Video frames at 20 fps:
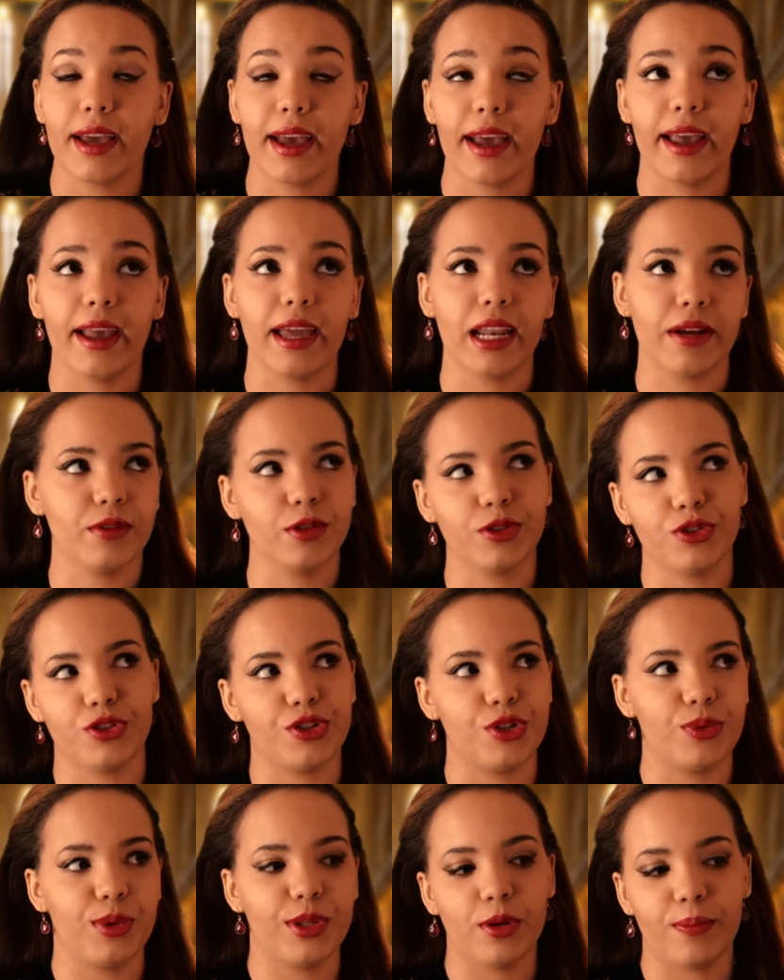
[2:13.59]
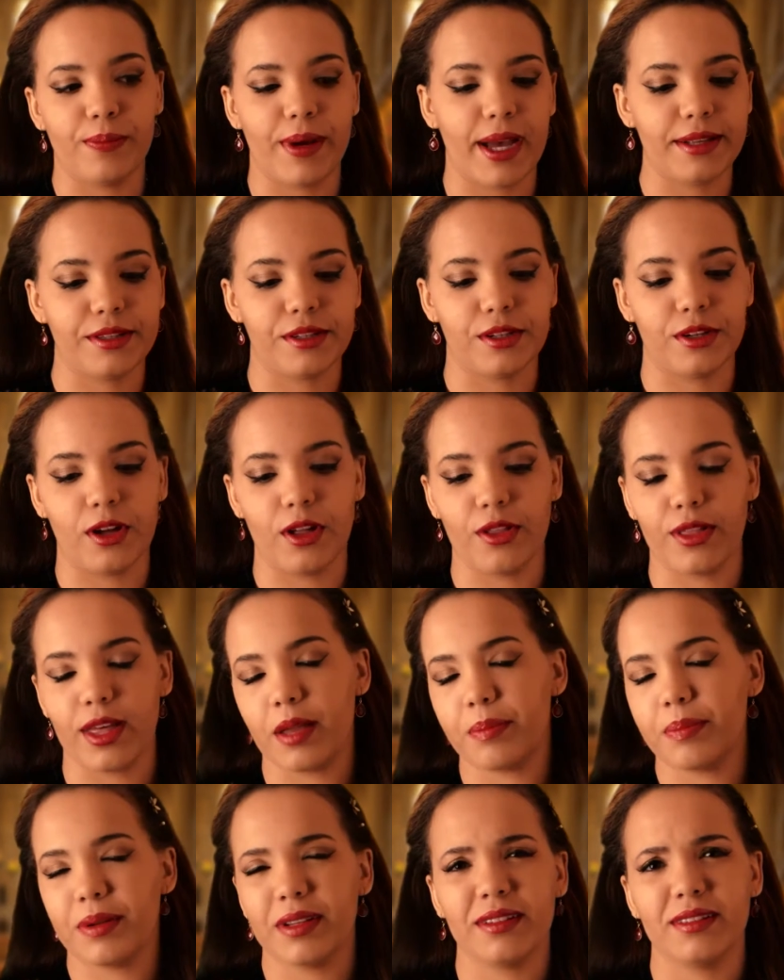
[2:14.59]
day and everyone's just doing their best and all
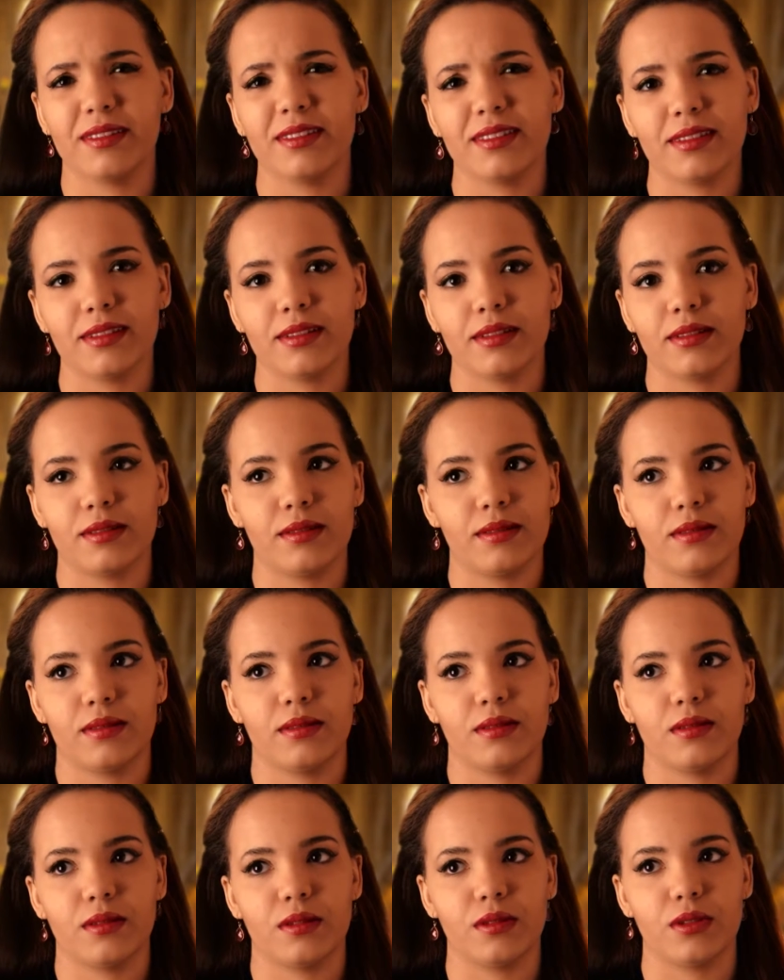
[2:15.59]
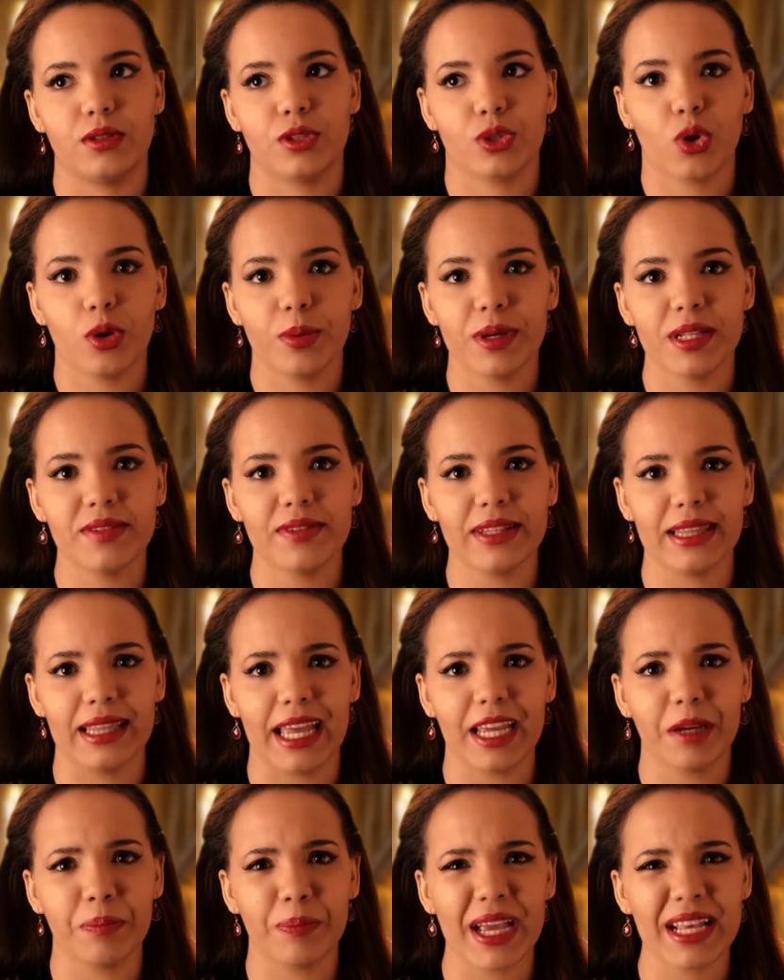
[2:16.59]
that, but do scorpions even
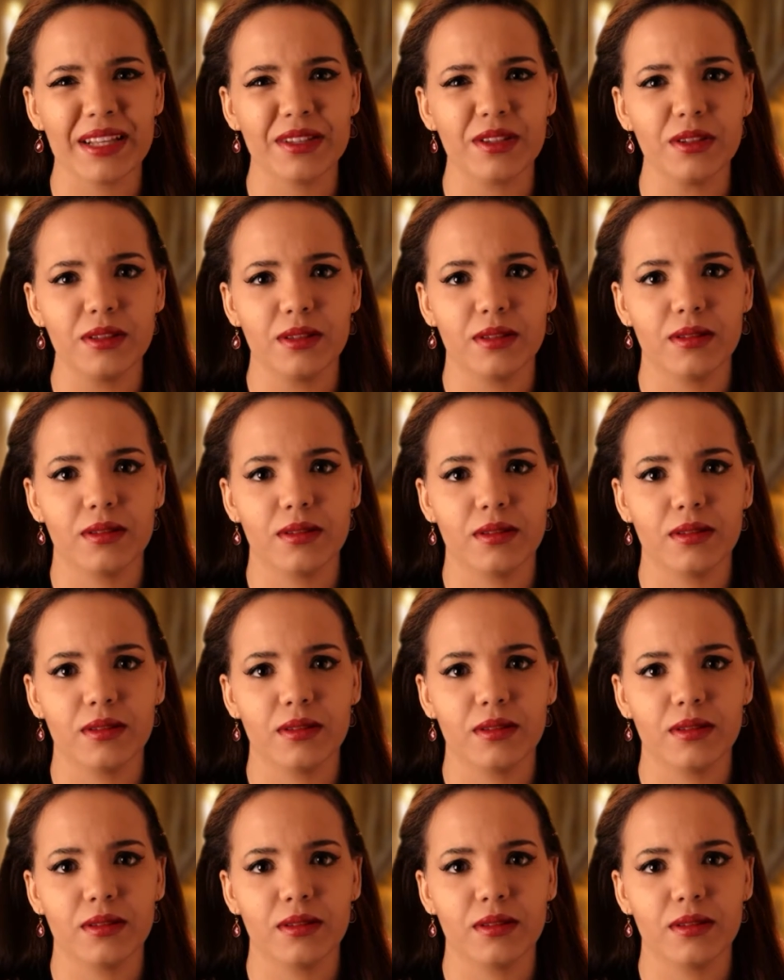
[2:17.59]
like basil?